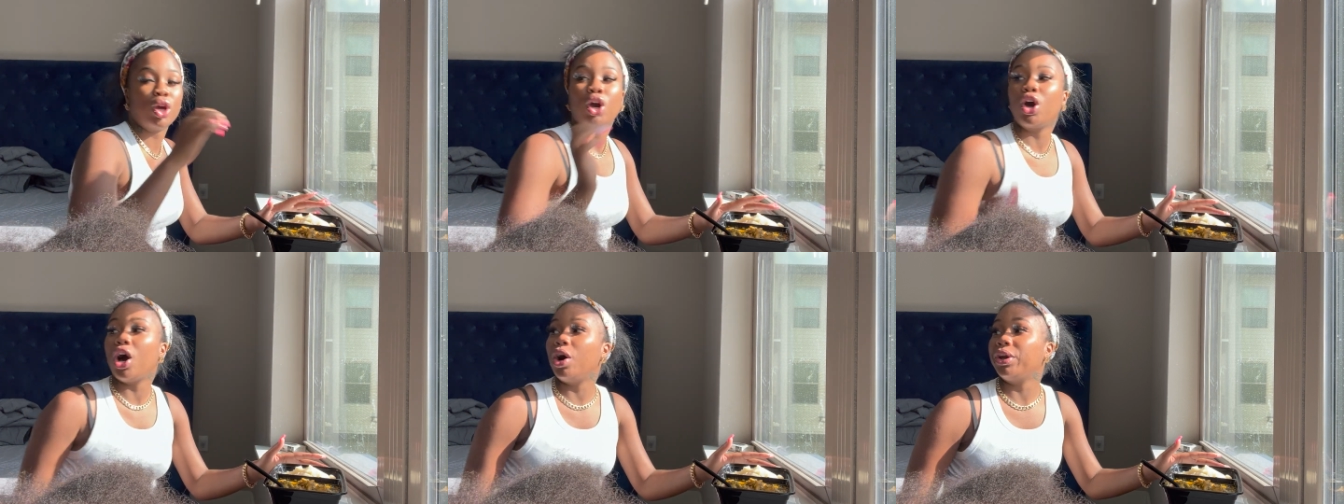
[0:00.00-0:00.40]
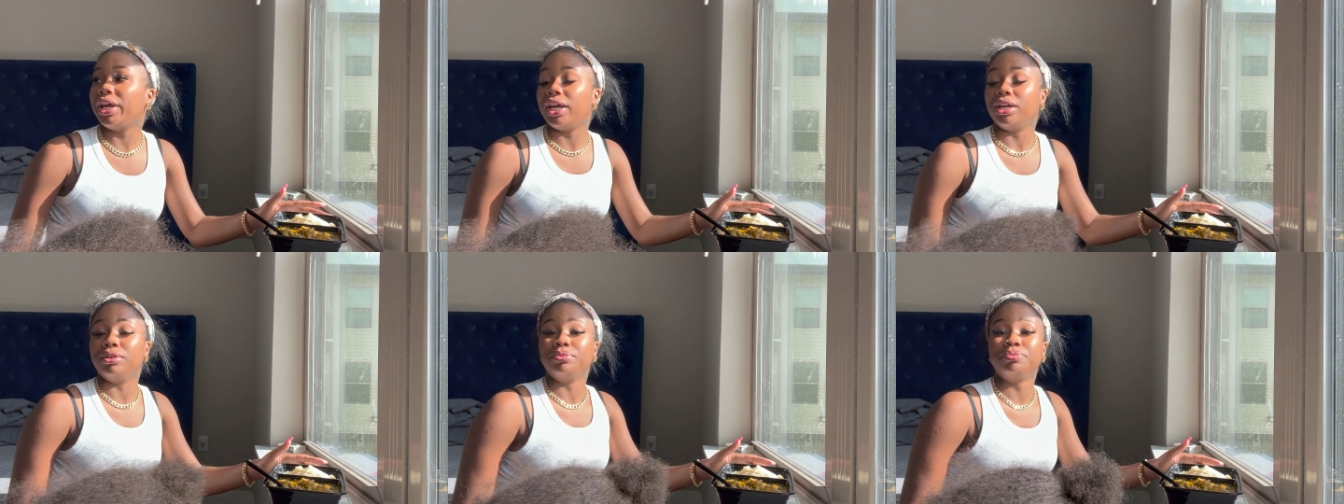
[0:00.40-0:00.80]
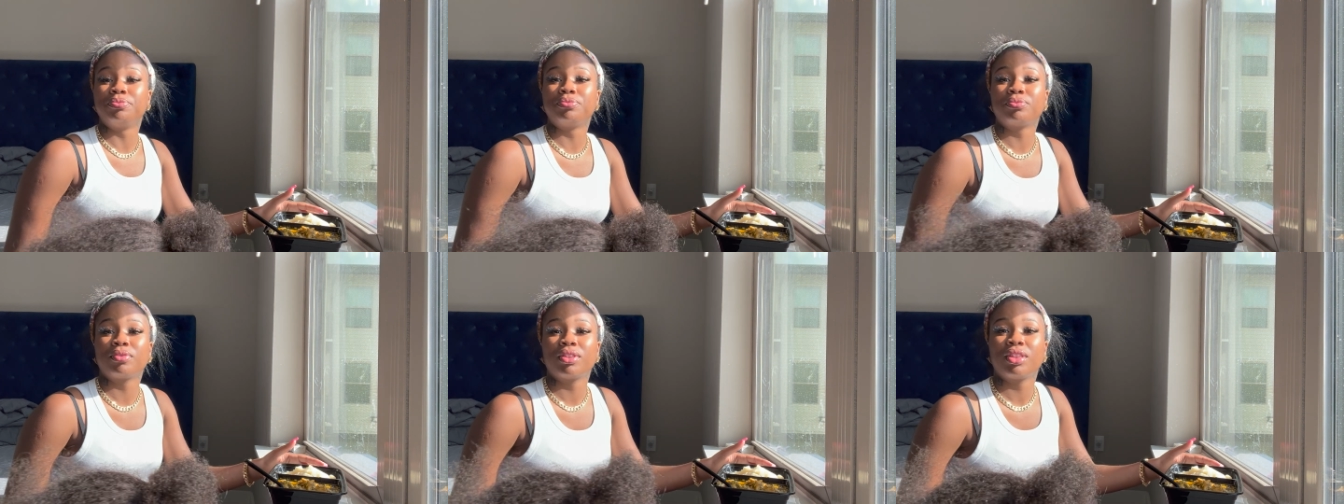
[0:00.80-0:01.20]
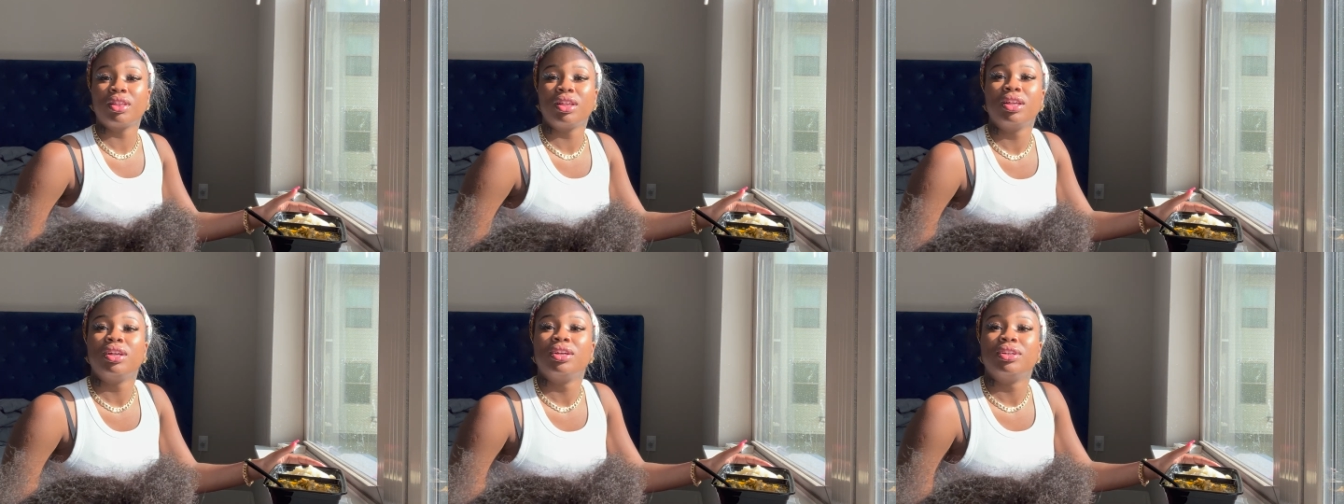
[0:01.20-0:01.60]
Cody,
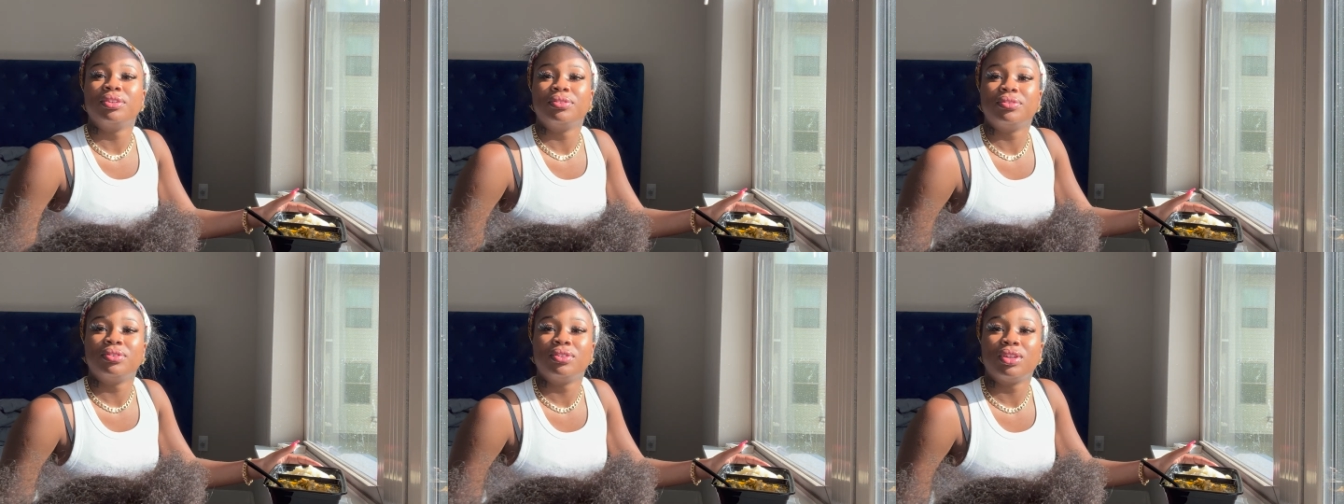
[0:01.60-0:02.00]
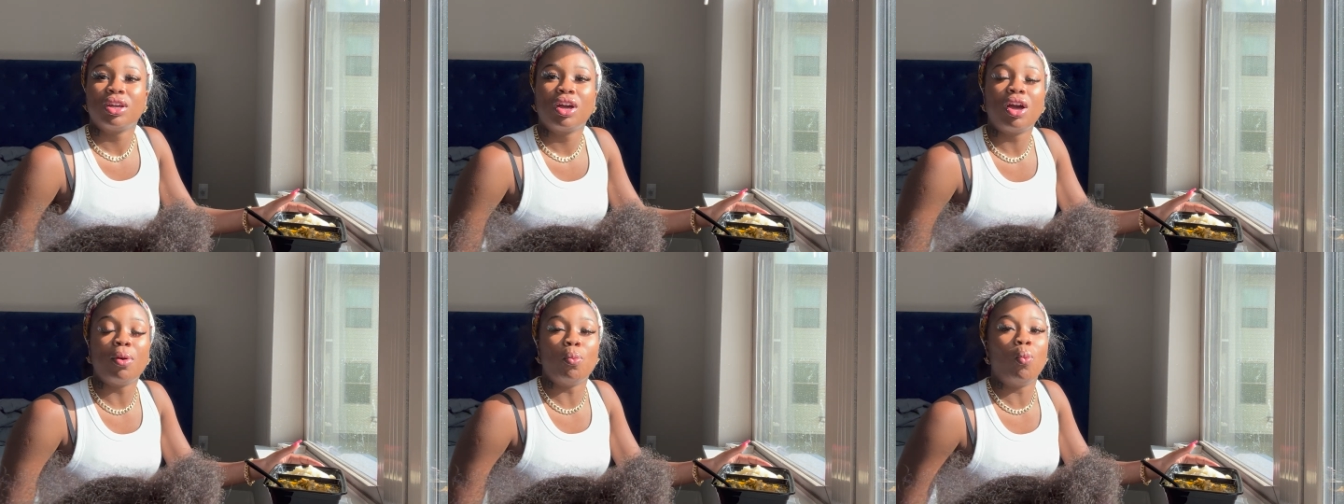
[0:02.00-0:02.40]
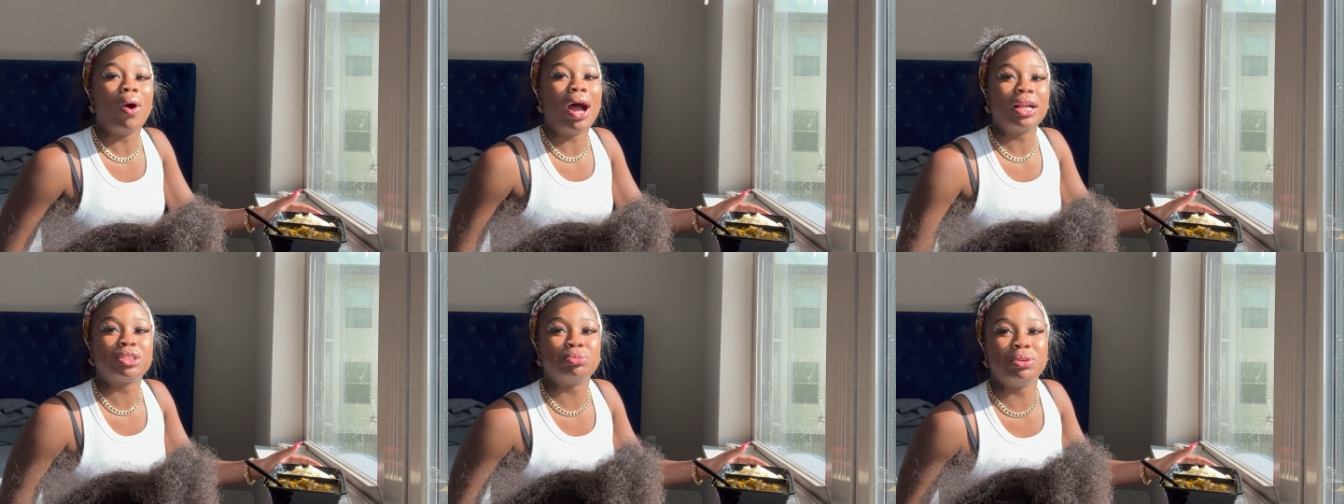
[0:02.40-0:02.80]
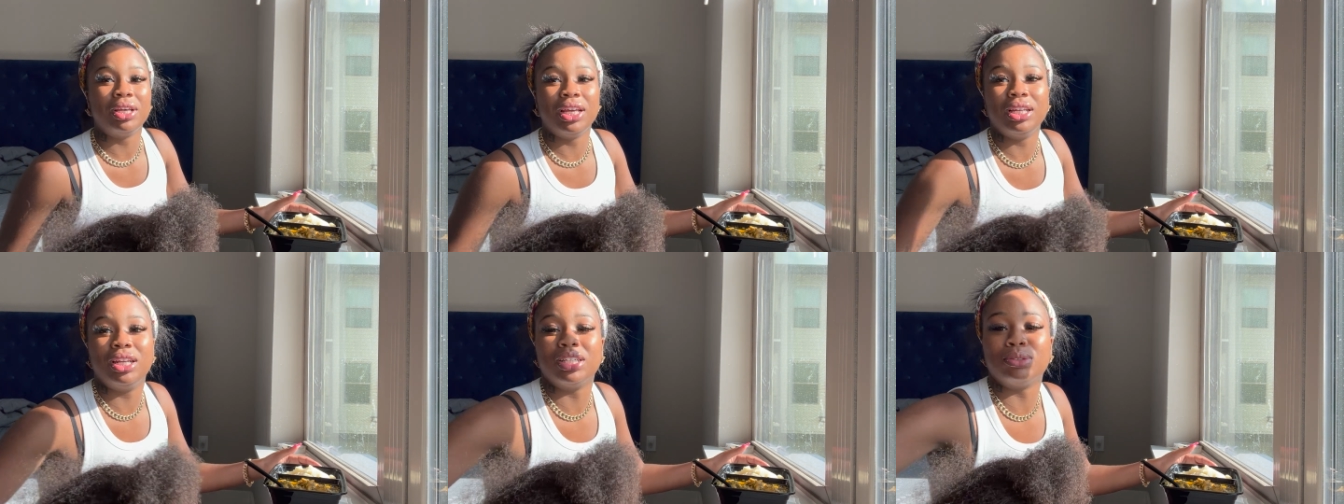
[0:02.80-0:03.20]
yeah. come watch me
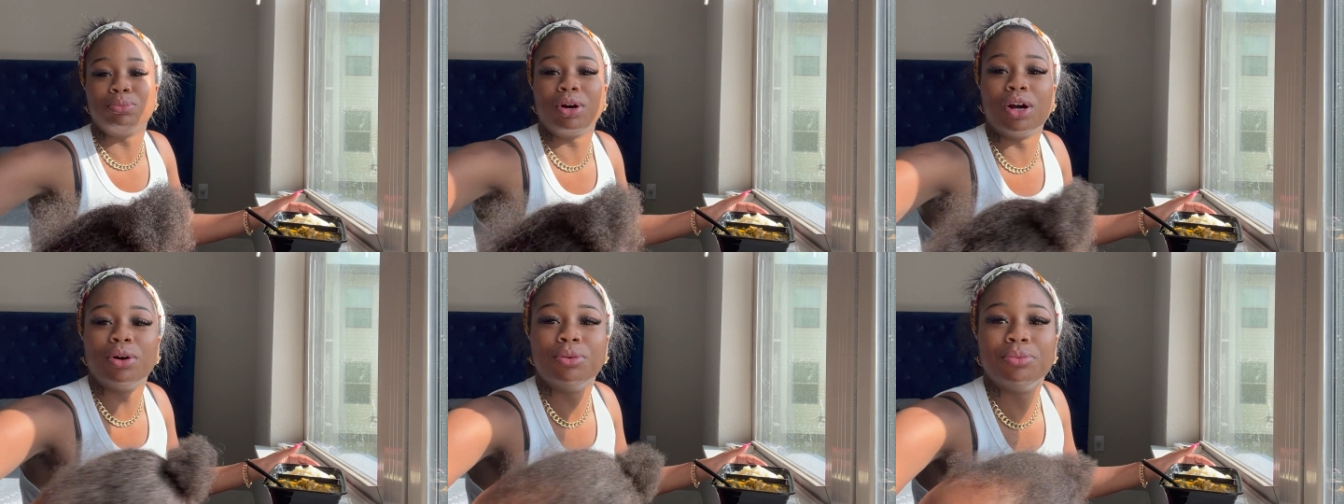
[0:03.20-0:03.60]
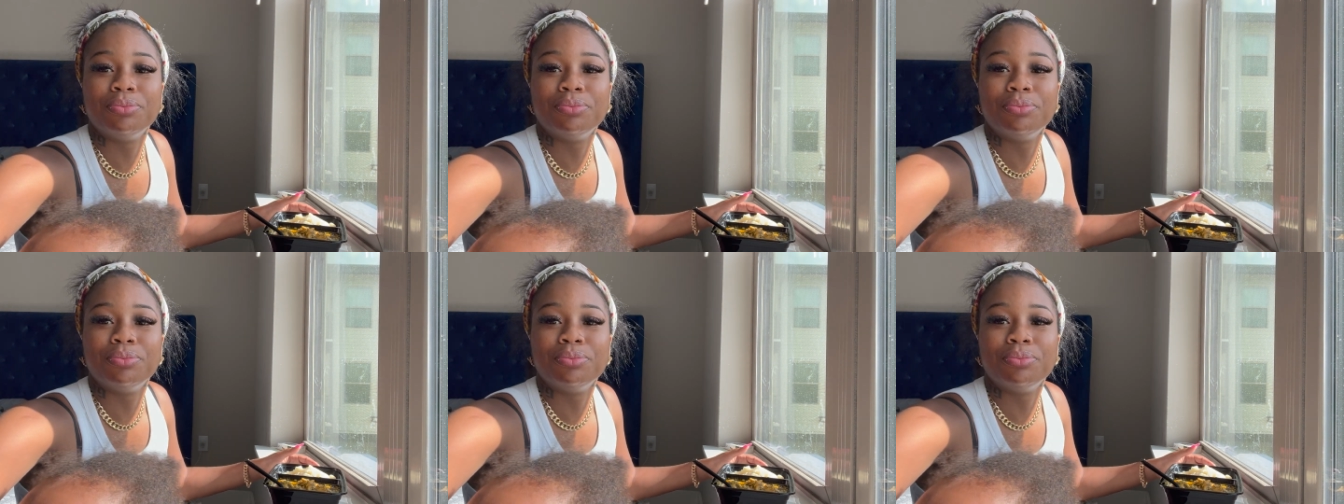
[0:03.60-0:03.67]
eat this, bro.